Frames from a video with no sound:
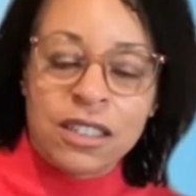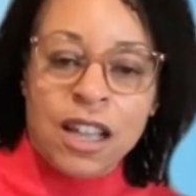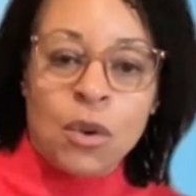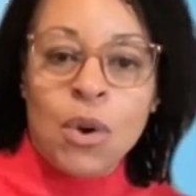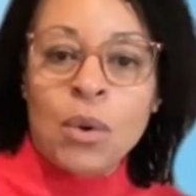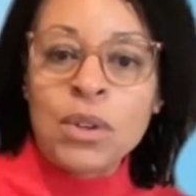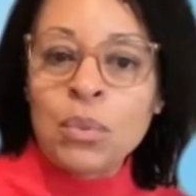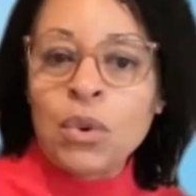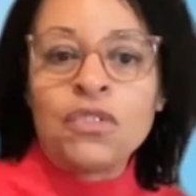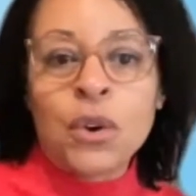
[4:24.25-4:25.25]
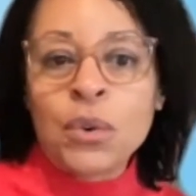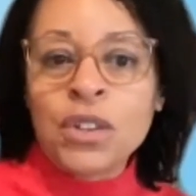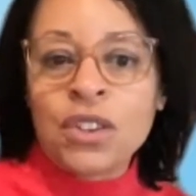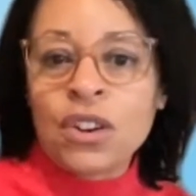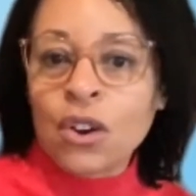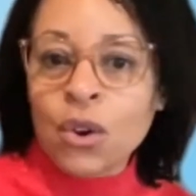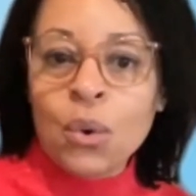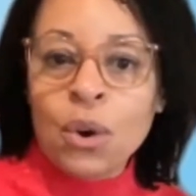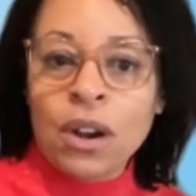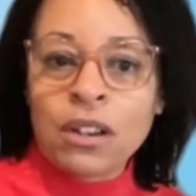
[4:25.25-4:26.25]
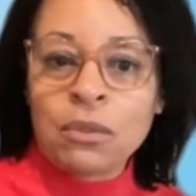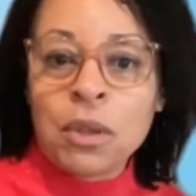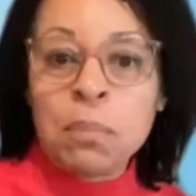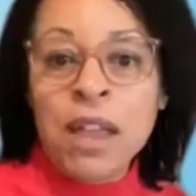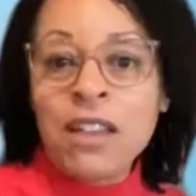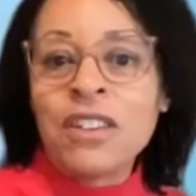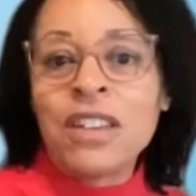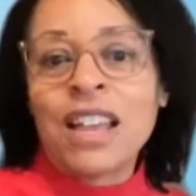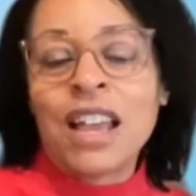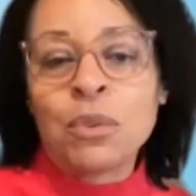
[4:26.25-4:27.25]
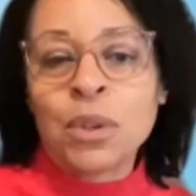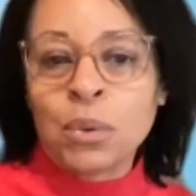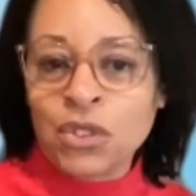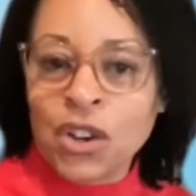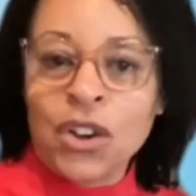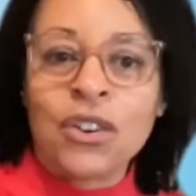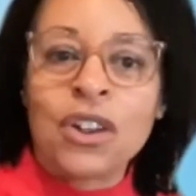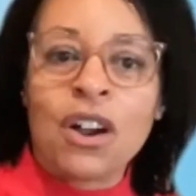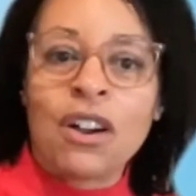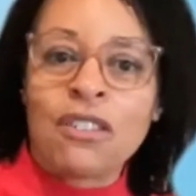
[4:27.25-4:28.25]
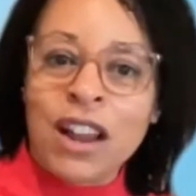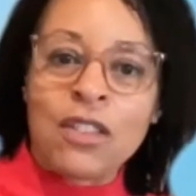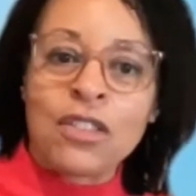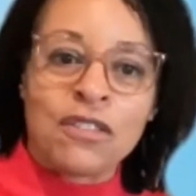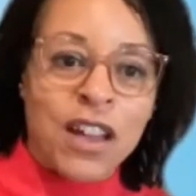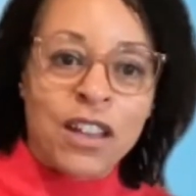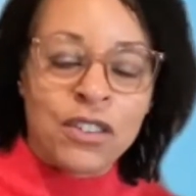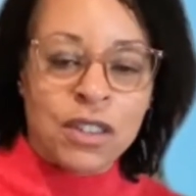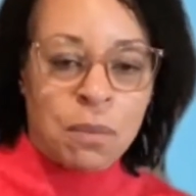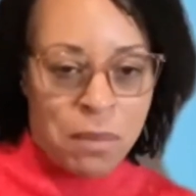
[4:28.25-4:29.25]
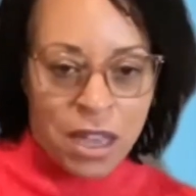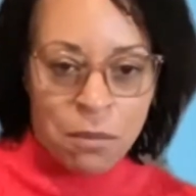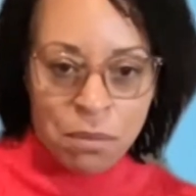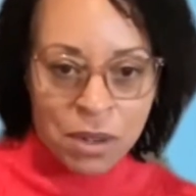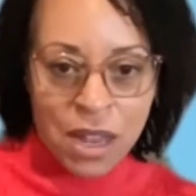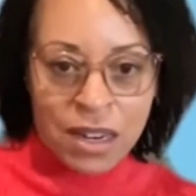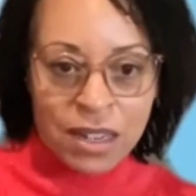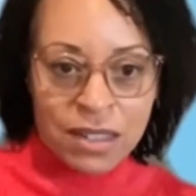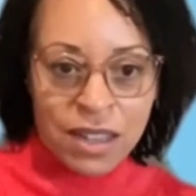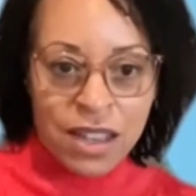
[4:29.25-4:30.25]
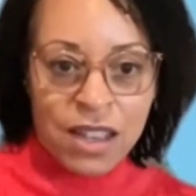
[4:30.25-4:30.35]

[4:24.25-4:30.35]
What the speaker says: And while we will focus on our core, we pivot and we will turn around the values that make up Pilates